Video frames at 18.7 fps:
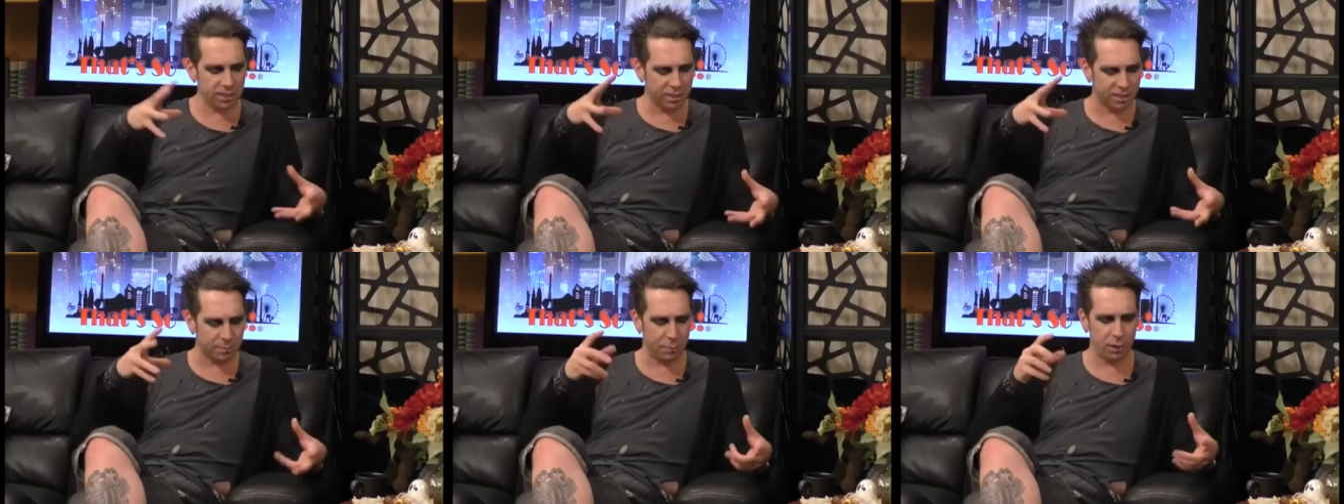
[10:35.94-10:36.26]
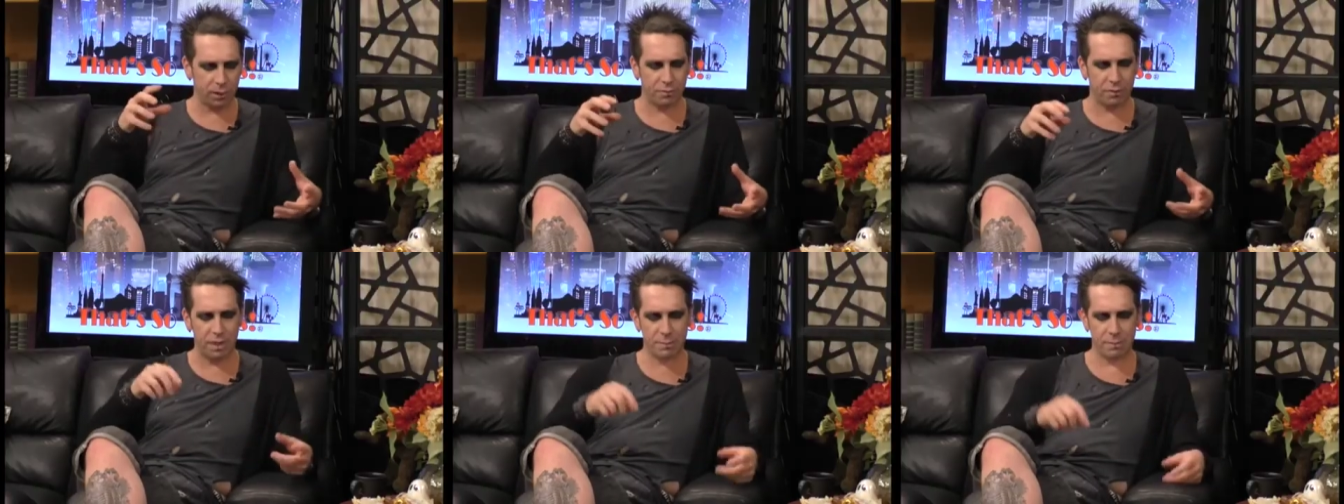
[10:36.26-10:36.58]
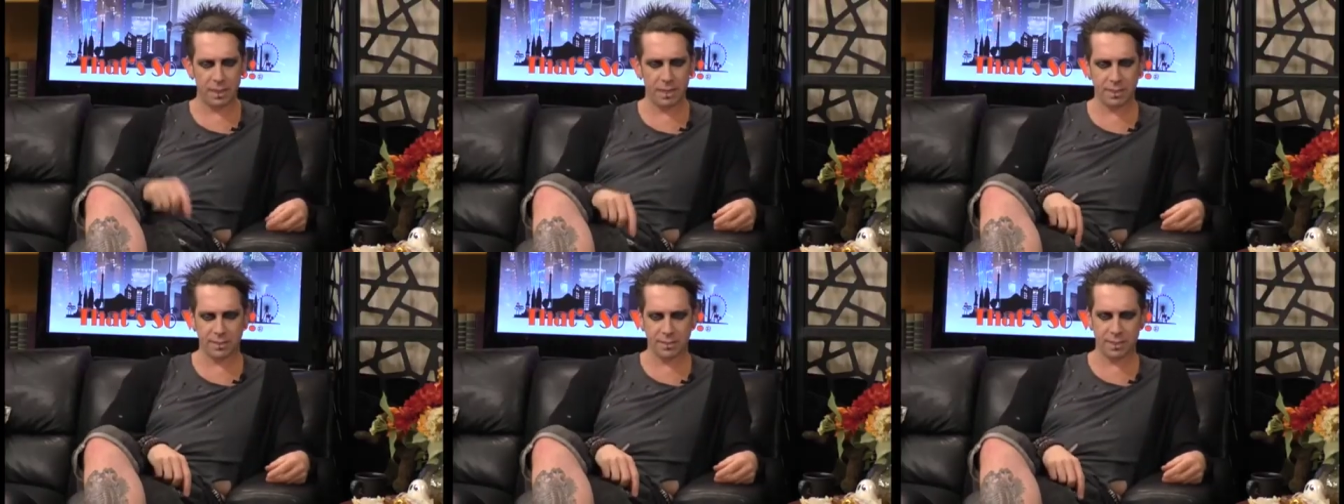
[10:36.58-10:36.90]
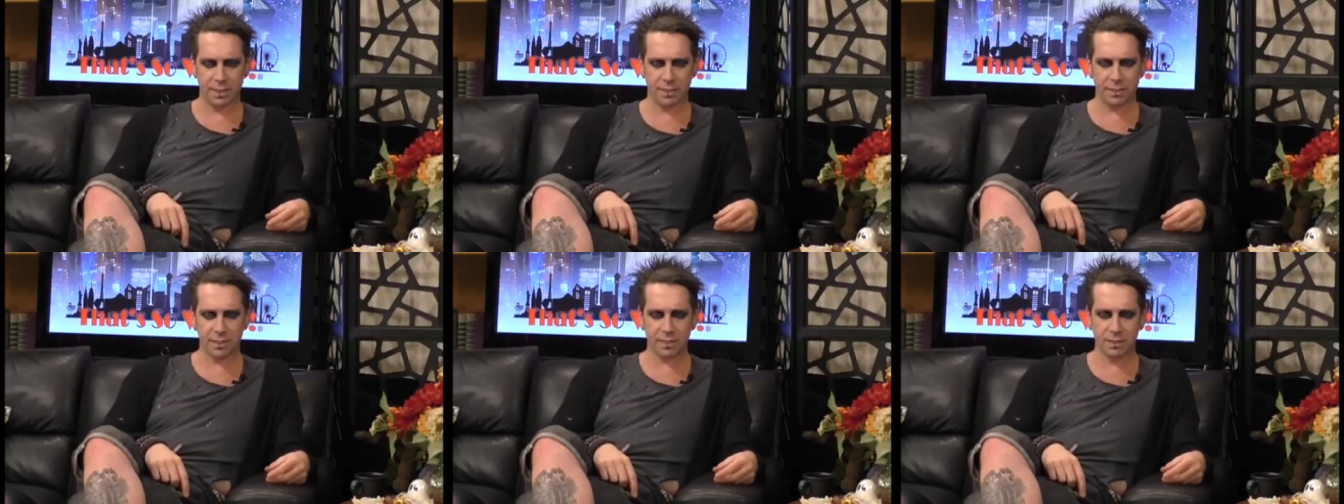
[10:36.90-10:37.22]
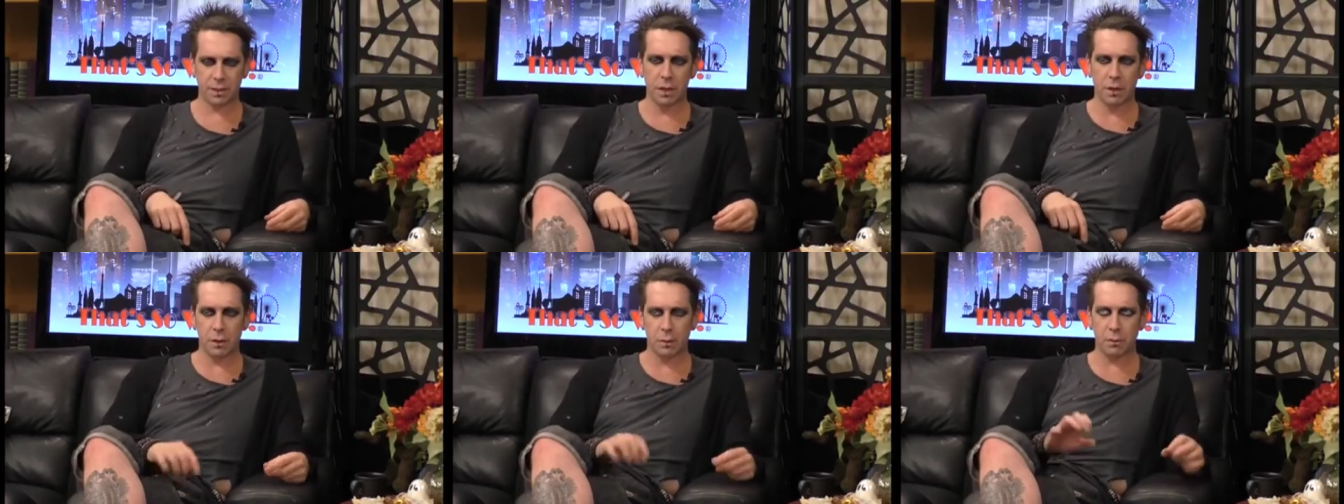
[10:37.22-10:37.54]
Spotify playlist, and it's
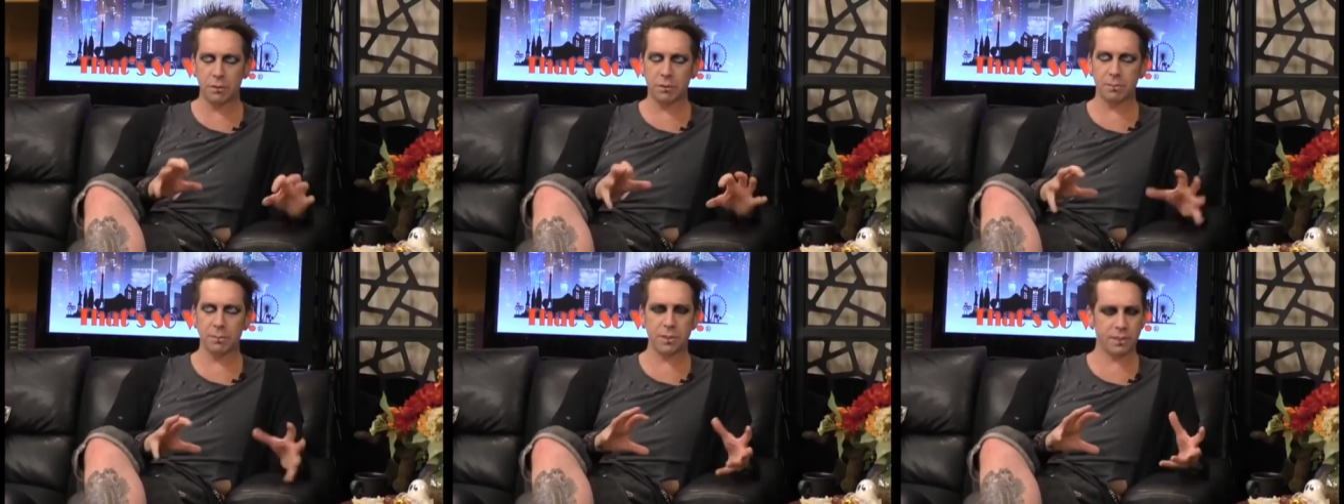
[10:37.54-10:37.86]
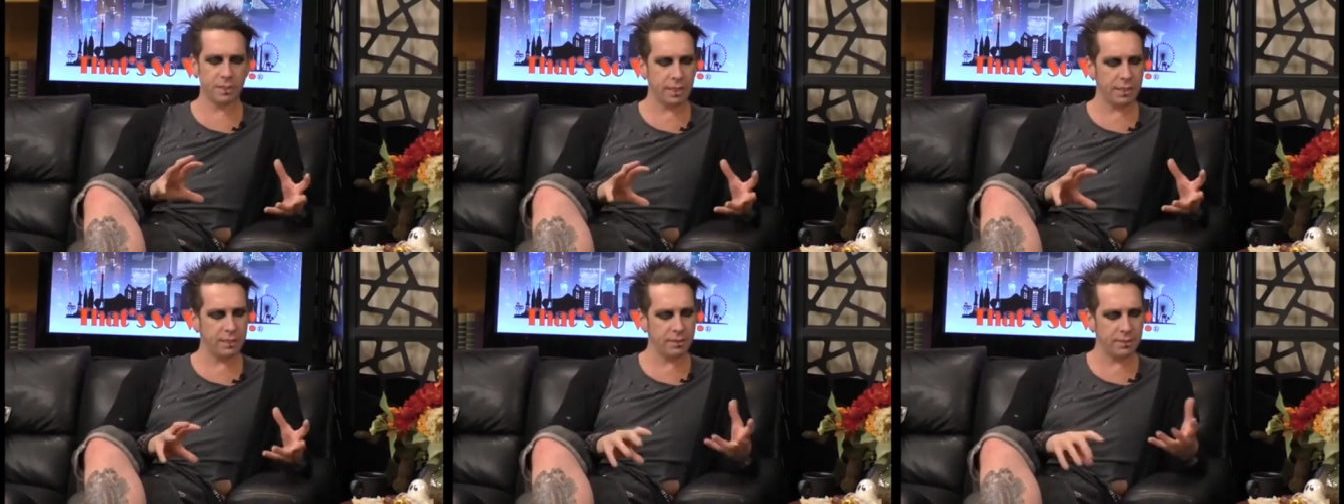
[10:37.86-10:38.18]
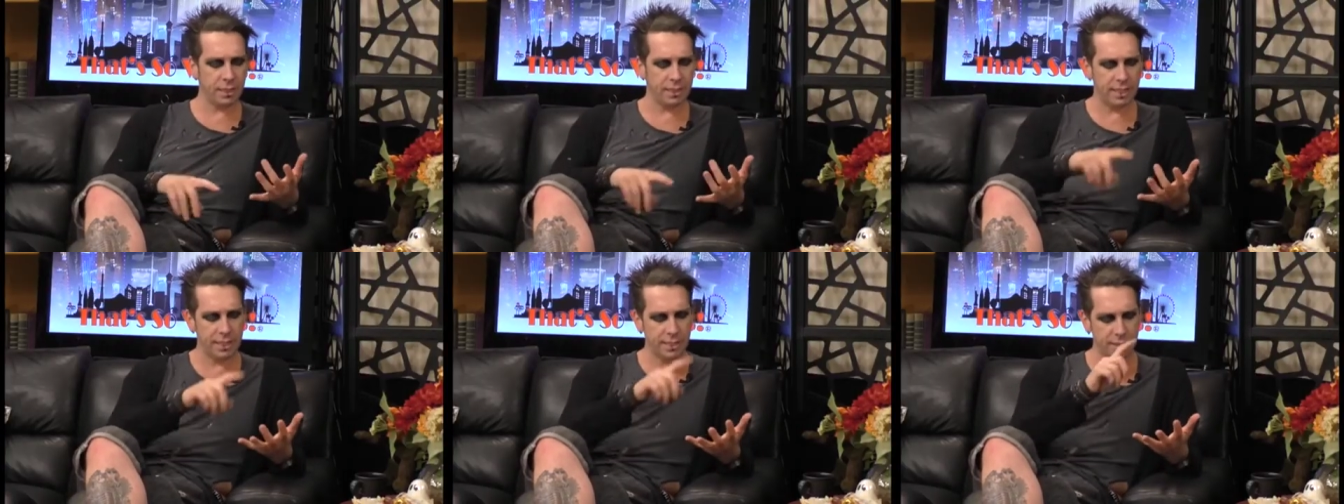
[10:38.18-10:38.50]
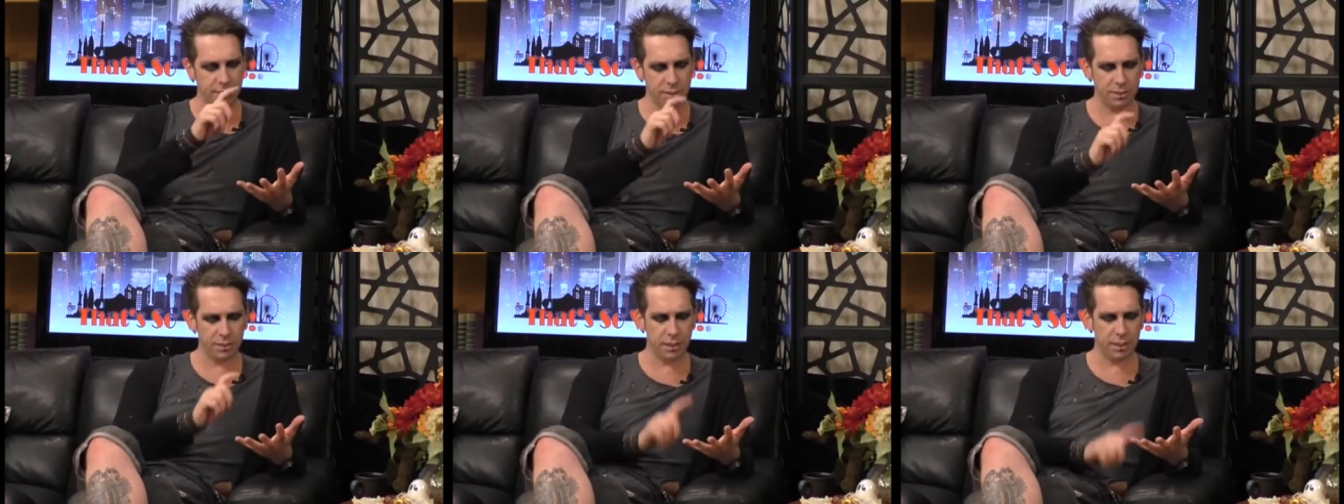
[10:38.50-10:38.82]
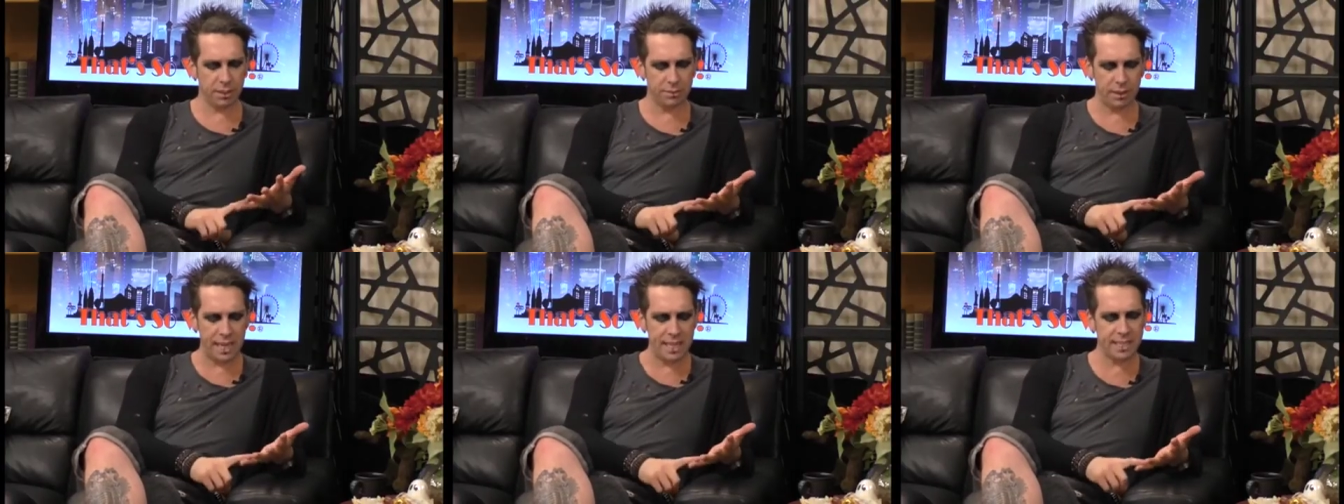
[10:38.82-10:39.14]
just all the music I use. I tend to use a
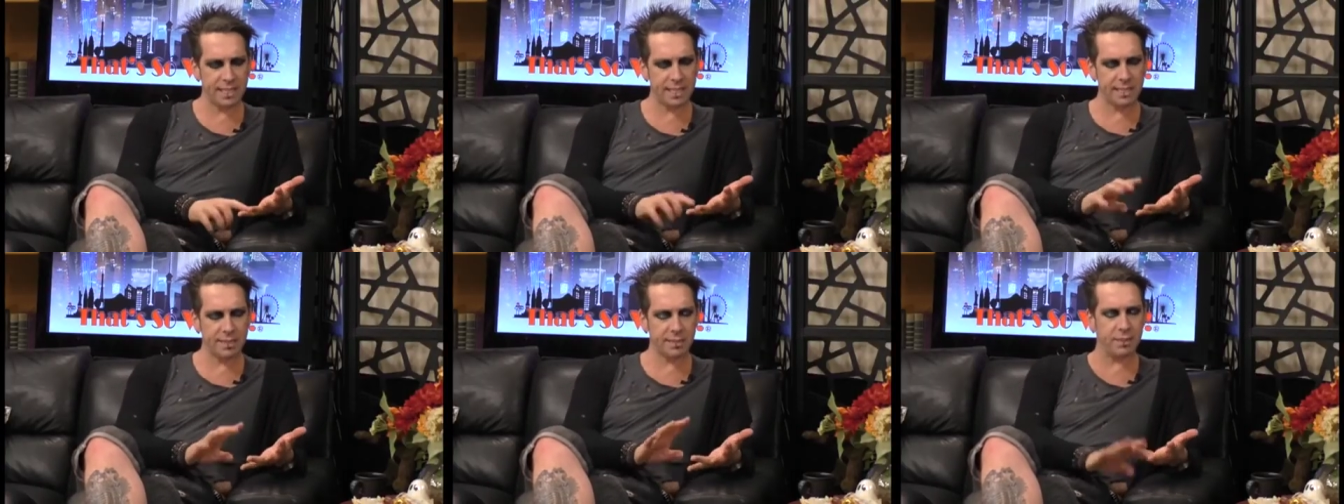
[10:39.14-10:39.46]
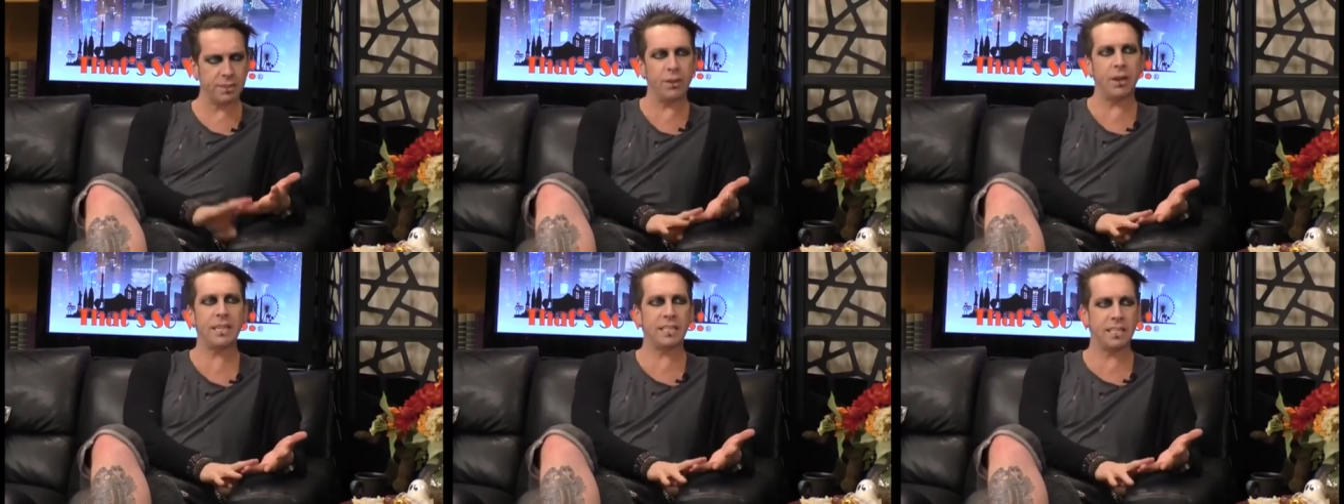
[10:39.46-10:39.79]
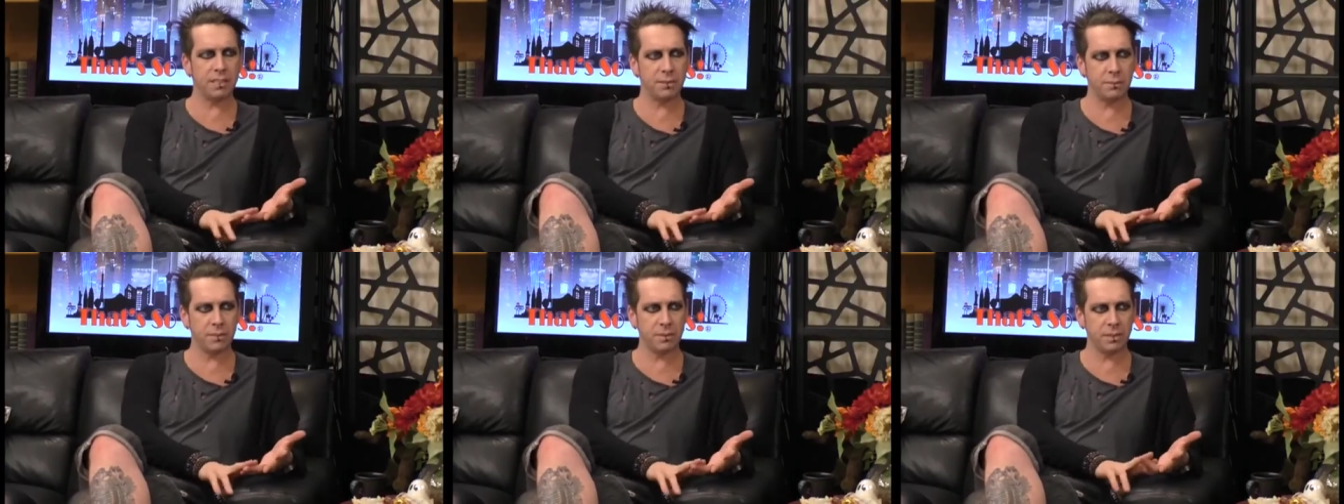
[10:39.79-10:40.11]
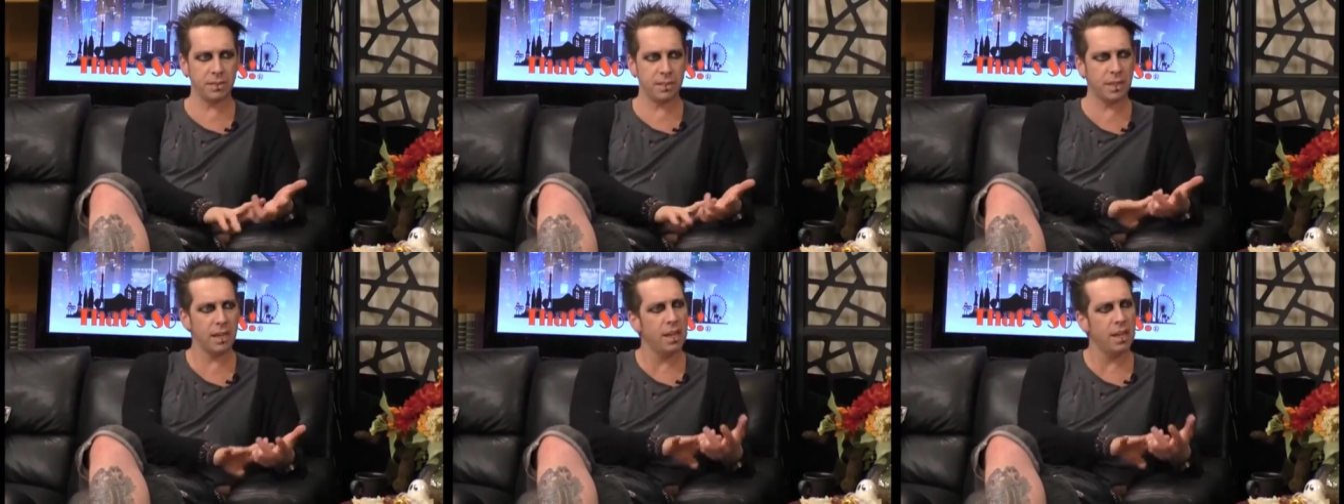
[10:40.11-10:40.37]
lot of 80s and 90s music.